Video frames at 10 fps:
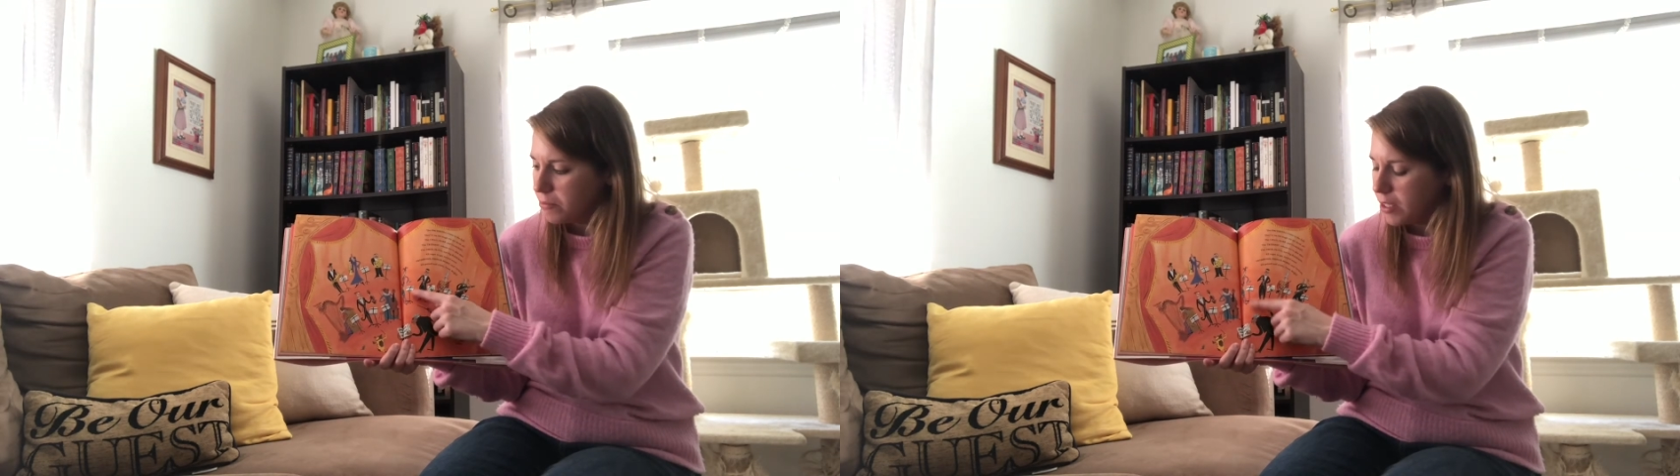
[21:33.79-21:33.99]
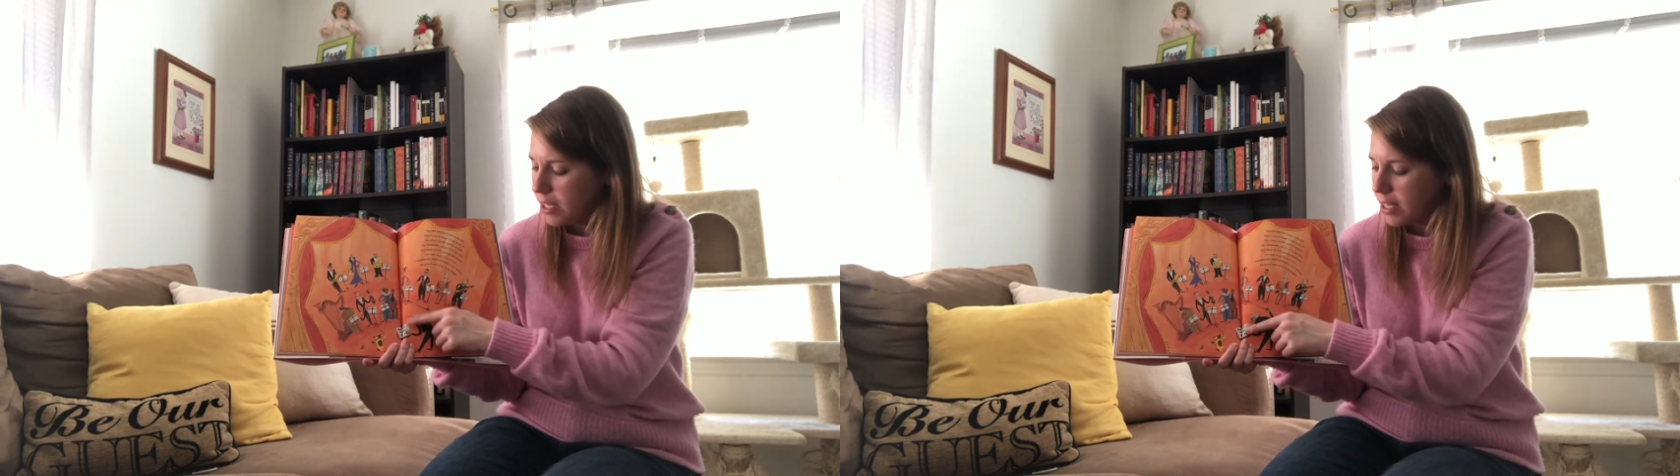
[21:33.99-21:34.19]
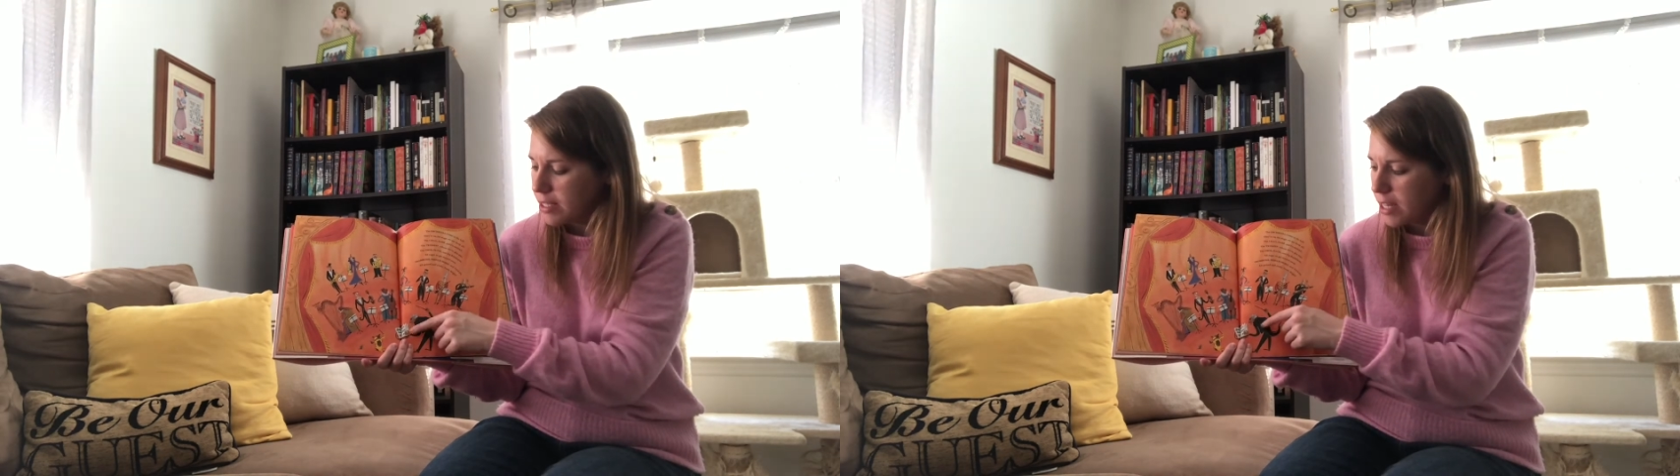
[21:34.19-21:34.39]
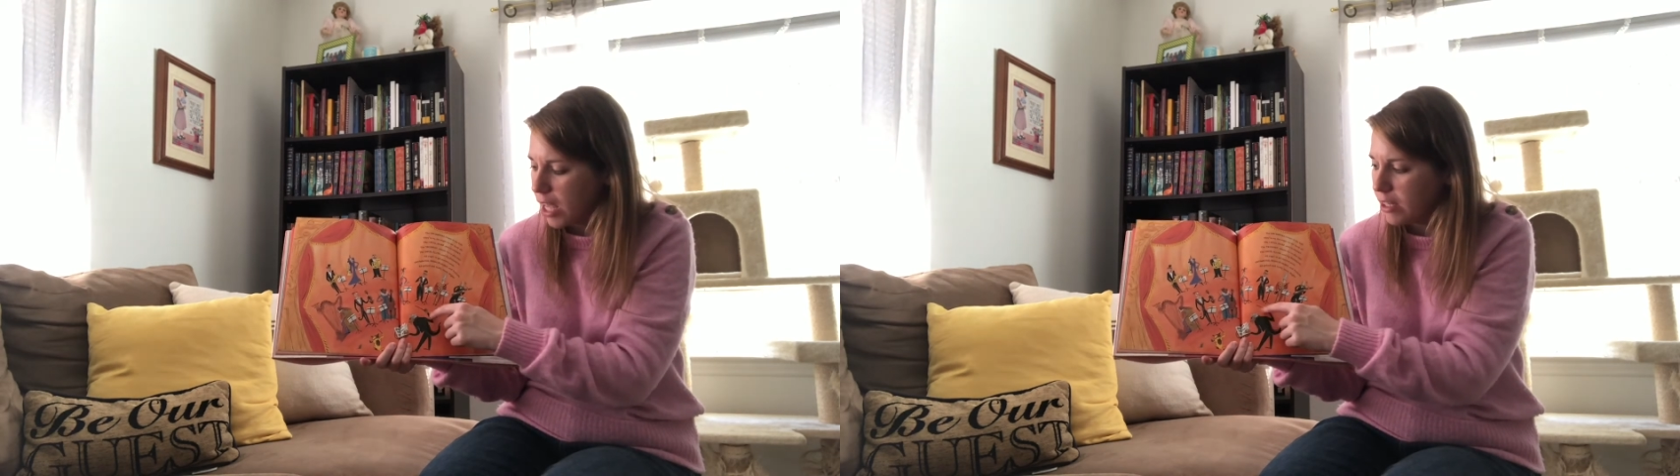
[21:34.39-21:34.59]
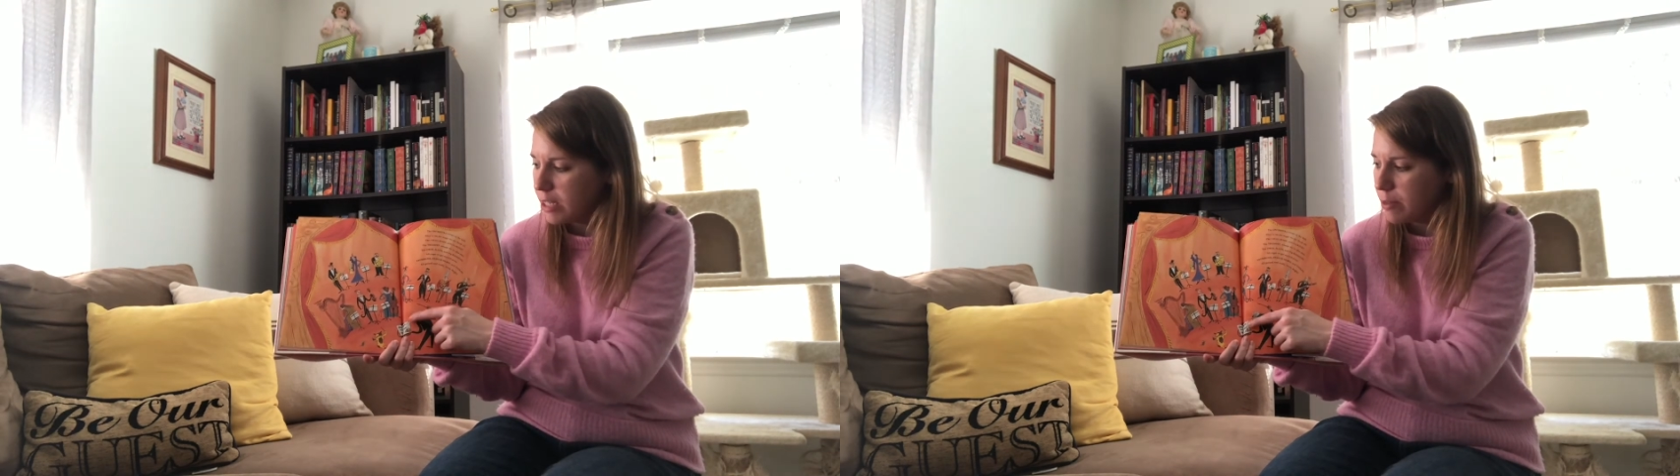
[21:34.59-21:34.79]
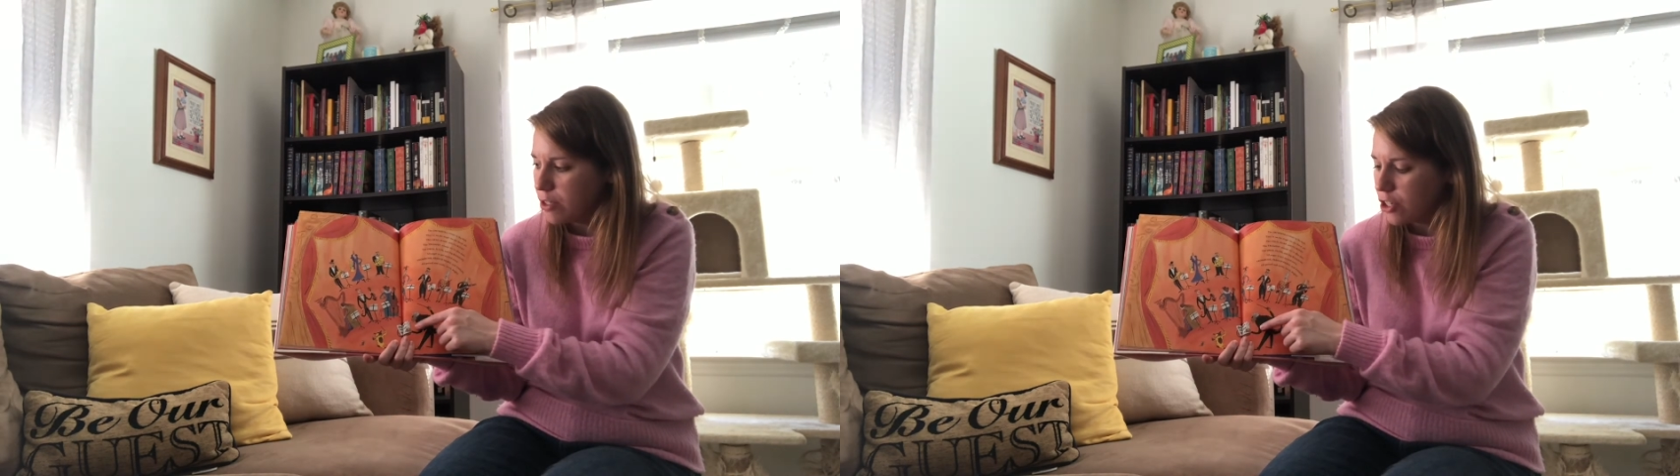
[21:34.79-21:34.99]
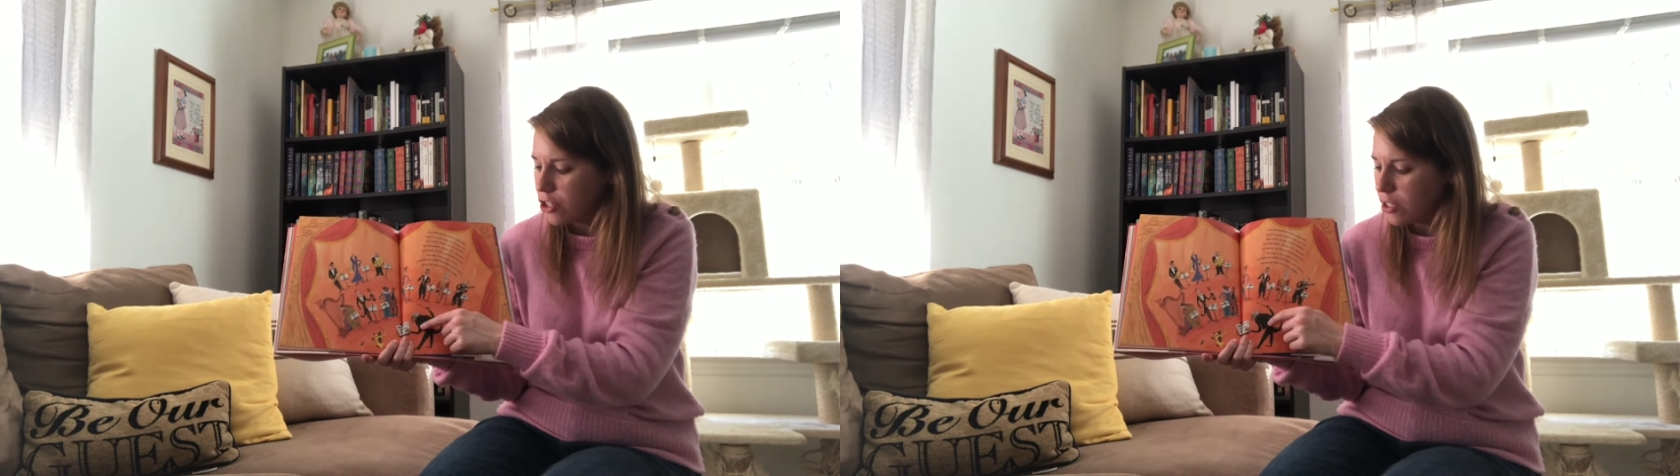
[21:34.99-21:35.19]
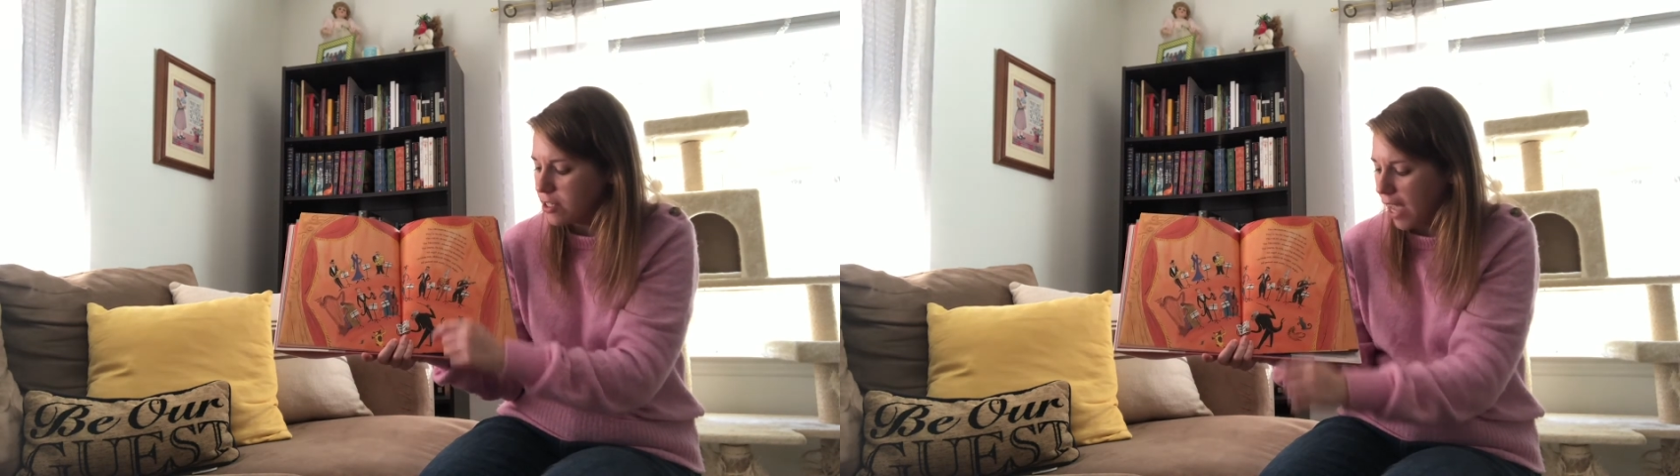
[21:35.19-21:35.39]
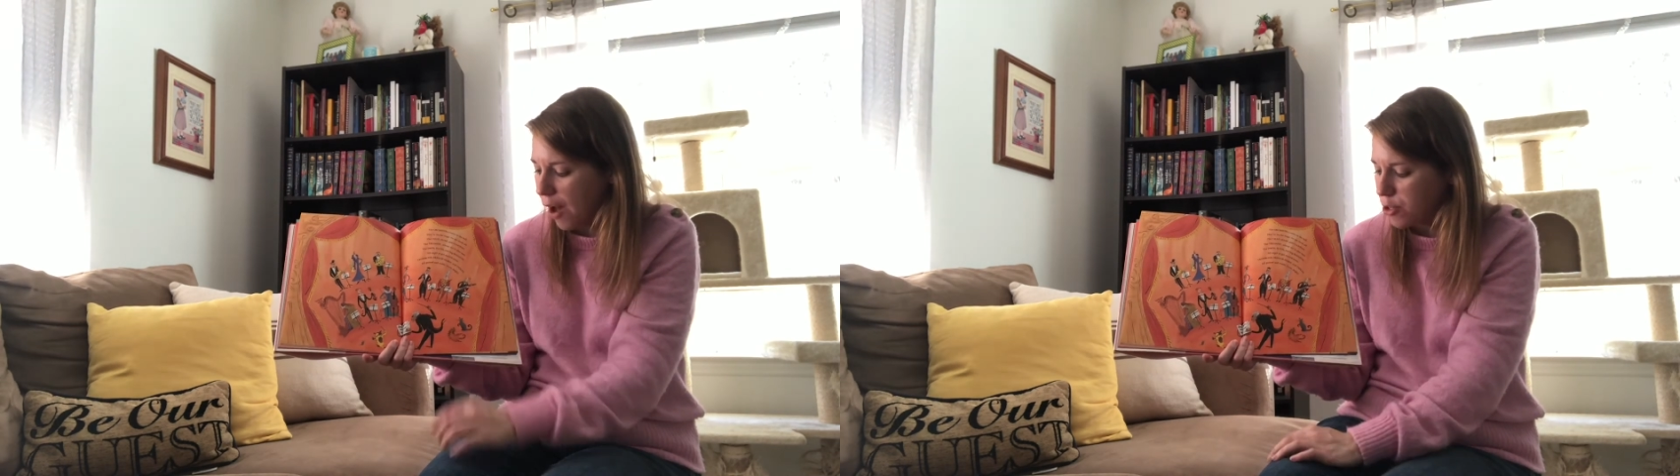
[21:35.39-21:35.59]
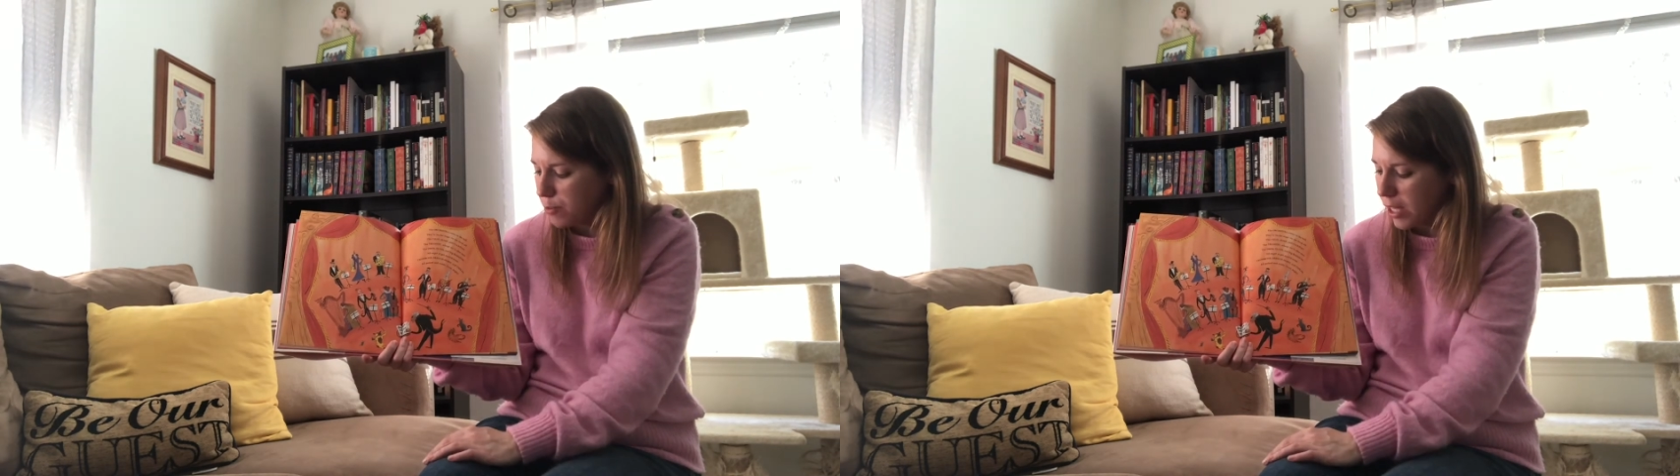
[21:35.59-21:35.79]
He is telling the musicians how
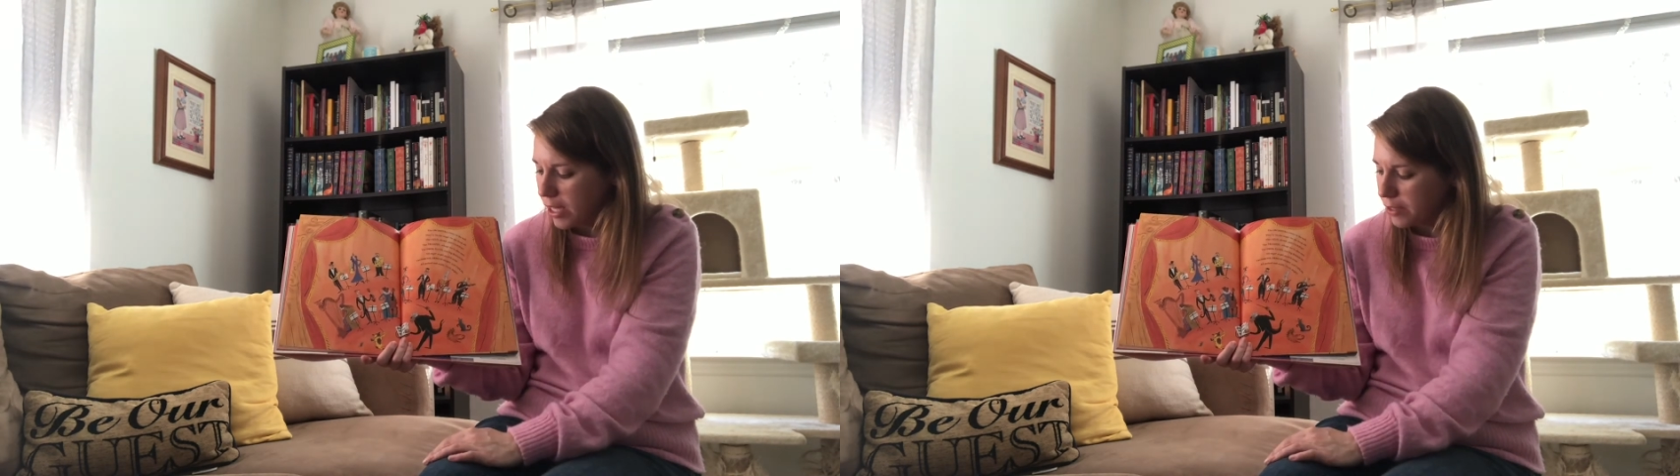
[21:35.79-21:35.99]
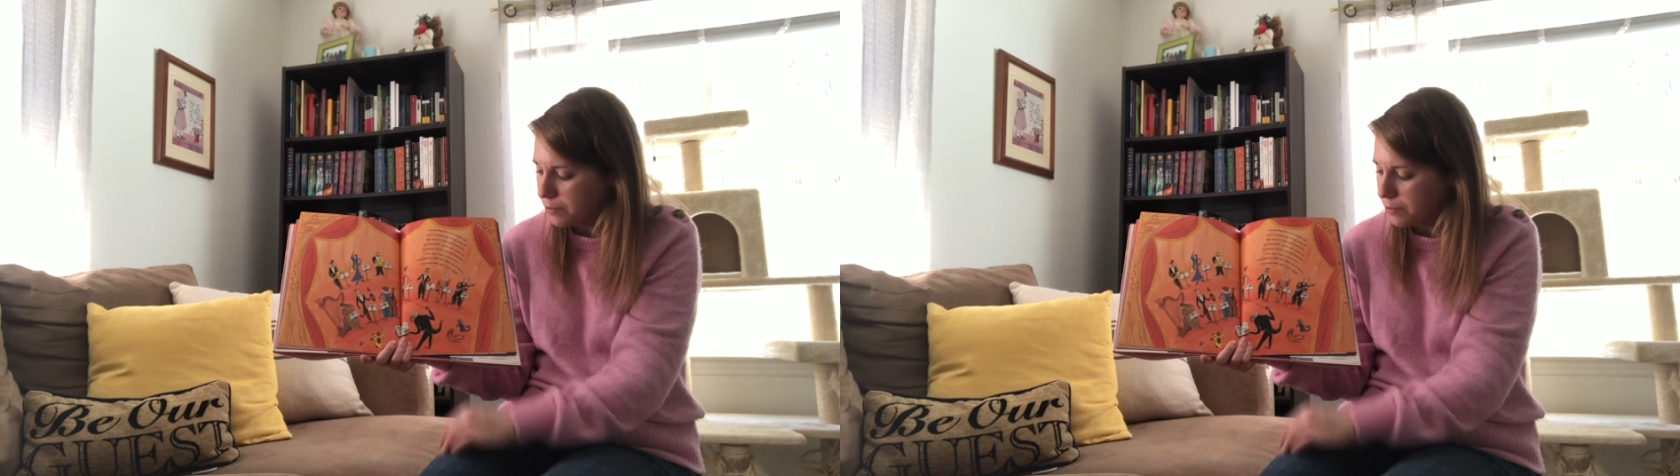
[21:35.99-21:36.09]
to play.